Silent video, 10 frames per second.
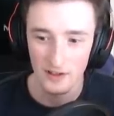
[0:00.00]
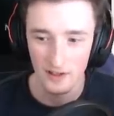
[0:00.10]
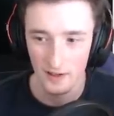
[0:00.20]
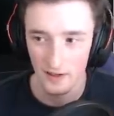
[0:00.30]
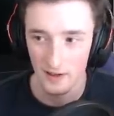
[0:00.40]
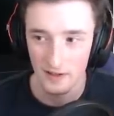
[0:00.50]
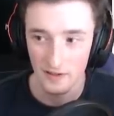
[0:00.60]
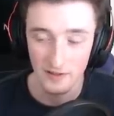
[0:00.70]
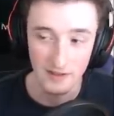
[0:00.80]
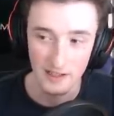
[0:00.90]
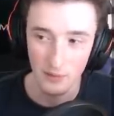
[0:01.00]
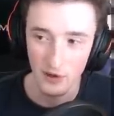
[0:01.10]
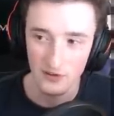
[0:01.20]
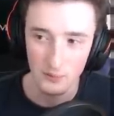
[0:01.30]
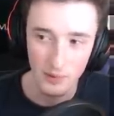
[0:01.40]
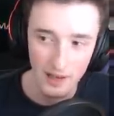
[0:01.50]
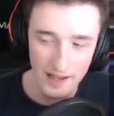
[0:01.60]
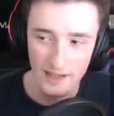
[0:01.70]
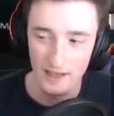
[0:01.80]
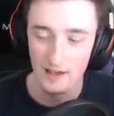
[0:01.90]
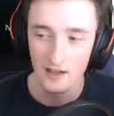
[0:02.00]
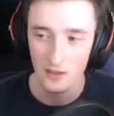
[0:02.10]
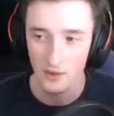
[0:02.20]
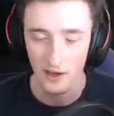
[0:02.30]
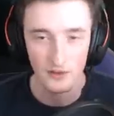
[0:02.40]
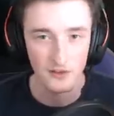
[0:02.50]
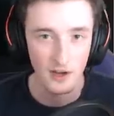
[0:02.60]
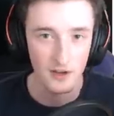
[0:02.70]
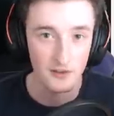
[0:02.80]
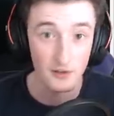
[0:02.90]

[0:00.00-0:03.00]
Uh, the person playing with House of Cards,